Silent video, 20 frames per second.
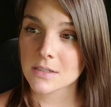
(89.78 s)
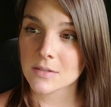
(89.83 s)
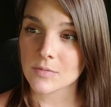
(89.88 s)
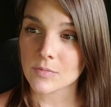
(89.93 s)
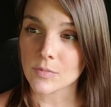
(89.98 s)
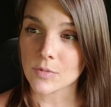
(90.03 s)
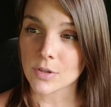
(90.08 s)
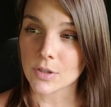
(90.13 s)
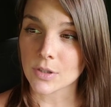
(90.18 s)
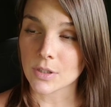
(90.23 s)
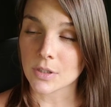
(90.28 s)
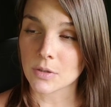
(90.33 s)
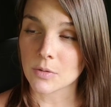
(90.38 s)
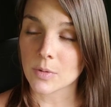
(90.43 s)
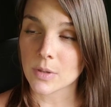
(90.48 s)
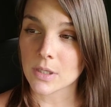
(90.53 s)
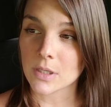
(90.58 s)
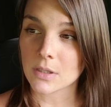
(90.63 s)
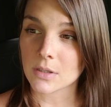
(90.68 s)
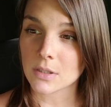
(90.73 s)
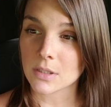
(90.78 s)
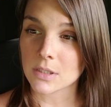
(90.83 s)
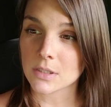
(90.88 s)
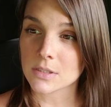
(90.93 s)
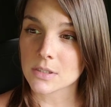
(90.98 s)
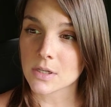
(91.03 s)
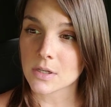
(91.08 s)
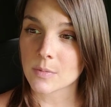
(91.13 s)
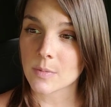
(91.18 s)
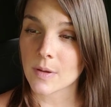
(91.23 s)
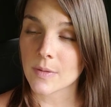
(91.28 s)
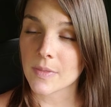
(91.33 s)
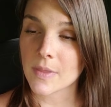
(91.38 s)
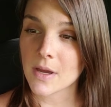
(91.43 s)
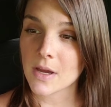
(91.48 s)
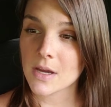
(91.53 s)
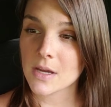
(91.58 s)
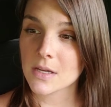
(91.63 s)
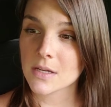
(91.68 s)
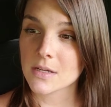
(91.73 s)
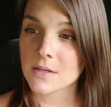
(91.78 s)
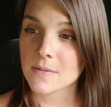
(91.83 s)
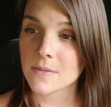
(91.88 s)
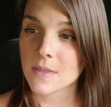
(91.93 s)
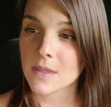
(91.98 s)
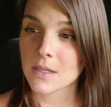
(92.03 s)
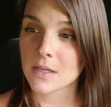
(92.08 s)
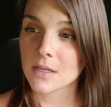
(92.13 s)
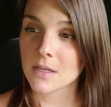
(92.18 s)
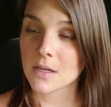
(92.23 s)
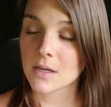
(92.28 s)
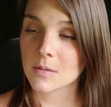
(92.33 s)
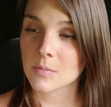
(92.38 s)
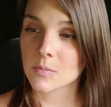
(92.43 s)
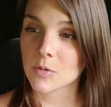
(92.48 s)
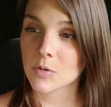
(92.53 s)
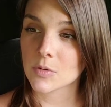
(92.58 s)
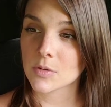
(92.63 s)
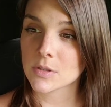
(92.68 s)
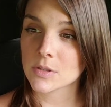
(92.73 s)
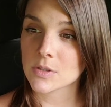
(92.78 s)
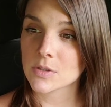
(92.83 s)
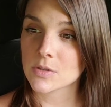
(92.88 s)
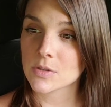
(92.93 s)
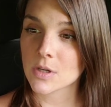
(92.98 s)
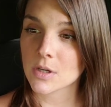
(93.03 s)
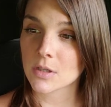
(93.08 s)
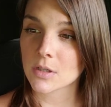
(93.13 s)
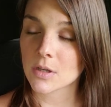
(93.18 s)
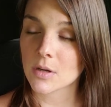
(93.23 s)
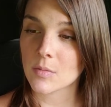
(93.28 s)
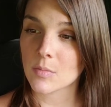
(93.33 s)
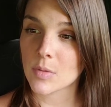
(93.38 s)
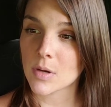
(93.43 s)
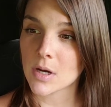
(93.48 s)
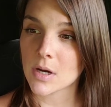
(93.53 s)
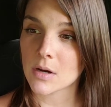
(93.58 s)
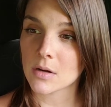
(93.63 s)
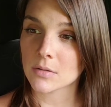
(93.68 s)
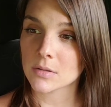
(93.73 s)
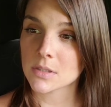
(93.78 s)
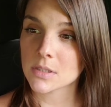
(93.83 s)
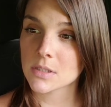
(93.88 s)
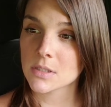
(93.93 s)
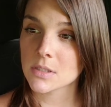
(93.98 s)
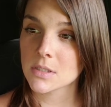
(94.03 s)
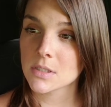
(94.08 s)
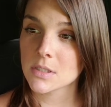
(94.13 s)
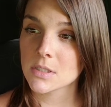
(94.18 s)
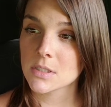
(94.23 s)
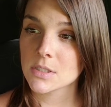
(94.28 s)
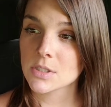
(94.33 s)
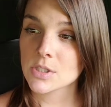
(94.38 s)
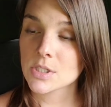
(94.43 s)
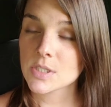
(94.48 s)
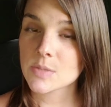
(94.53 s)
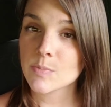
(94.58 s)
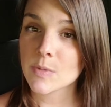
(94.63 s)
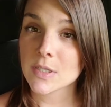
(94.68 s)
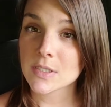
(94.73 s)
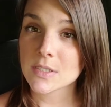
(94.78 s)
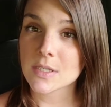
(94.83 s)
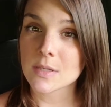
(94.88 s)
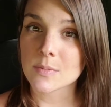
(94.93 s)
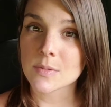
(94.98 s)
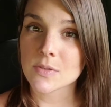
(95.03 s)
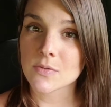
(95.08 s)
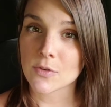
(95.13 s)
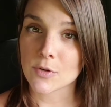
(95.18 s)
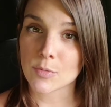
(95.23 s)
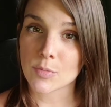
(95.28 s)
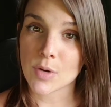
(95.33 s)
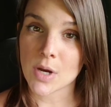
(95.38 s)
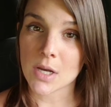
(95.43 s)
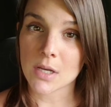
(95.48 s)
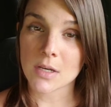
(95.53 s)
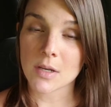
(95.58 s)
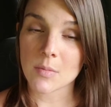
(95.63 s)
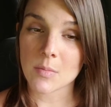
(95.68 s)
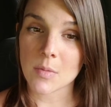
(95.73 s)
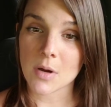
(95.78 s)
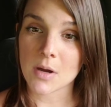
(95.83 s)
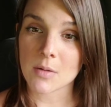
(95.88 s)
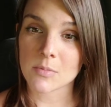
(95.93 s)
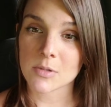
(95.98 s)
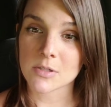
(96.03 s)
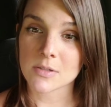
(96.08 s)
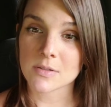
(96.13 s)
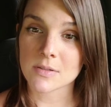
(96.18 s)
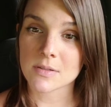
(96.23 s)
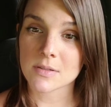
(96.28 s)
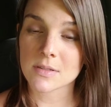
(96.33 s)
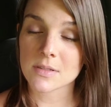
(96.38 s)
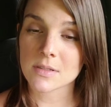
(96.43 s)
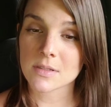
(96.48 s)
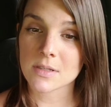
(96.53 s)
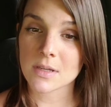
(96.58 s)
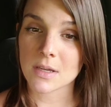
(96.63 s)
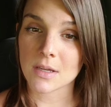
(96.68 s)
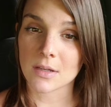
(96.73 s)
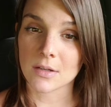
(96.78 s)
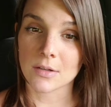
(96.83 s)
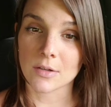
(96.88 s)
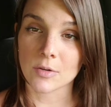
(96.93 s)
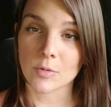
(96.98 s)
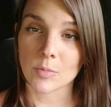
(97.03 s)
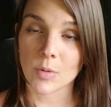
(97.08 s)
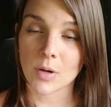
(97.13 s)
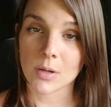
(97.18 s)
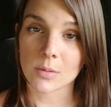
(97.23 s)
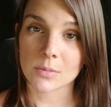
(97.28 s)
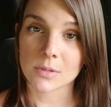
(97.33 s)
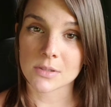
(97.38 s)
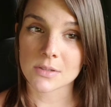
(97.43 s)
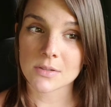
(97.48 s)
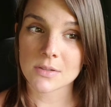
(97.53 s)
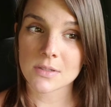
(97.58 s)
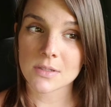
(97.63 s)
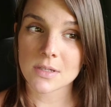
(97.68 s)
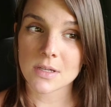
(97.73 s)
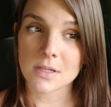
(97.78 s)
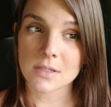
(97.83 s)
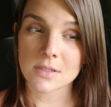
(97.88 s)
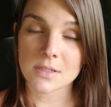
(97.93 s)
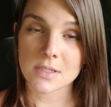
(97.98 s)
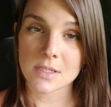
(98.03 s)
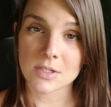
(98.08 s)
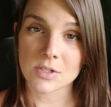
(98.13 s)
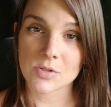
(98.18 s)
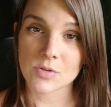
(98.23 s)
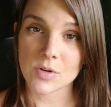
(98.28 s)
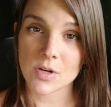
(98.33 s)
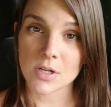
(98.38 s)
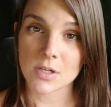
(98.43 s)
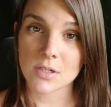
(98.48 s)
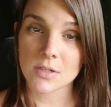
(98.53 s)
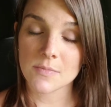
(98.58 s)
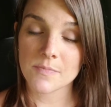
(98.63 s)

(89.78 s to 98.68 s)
really quickly talk about that, and then I'm going to talk about just my tips for pregnant mamas and new mamas, etc.